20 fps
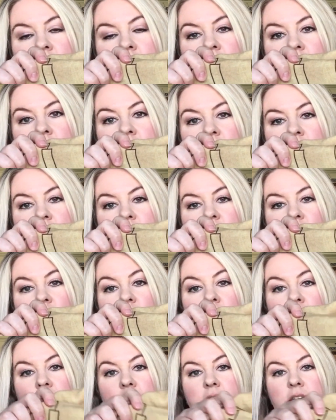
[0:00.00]
It looks
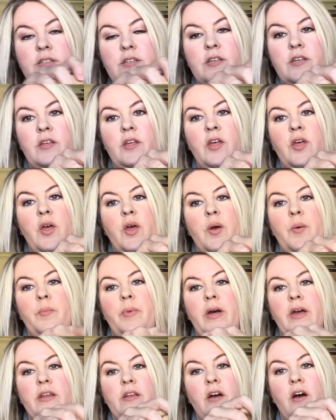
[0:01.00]
alright,
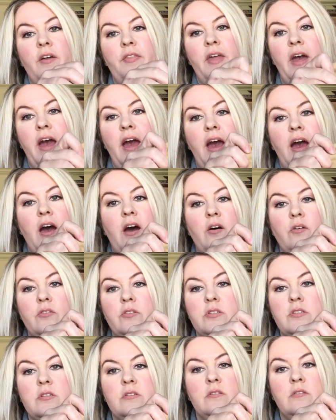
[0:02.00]
but on that
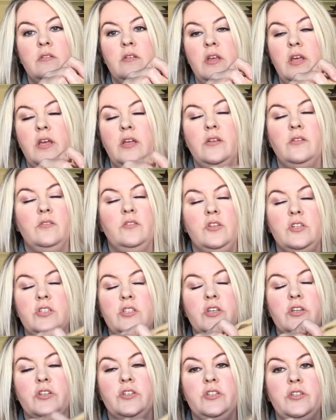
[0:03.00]
house, it just
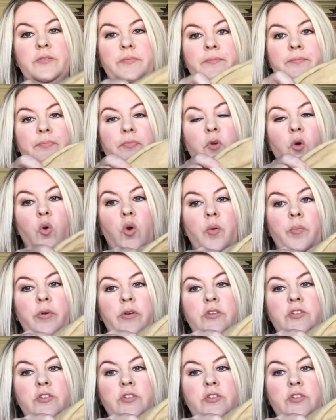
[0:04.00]
looked horrible.